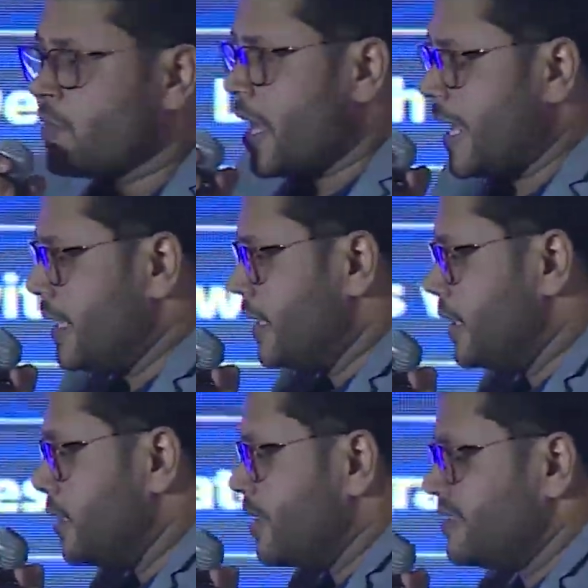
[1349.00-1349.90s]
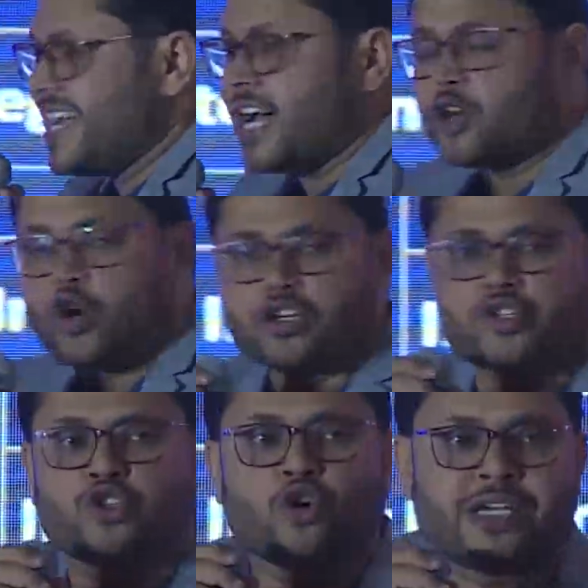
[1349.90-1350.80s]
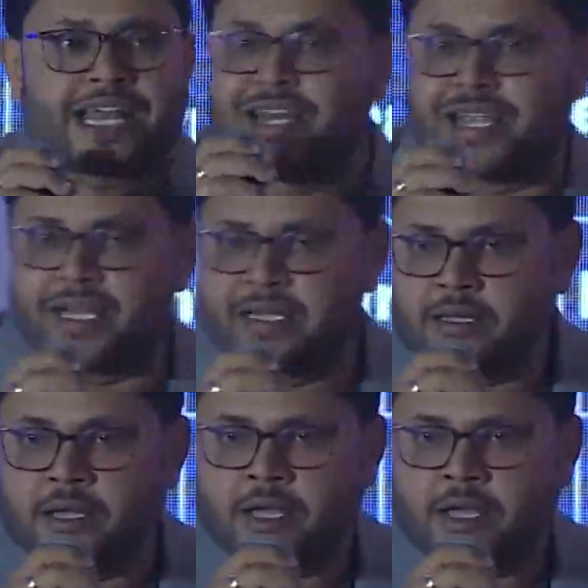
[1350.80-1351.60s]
and they are not so technical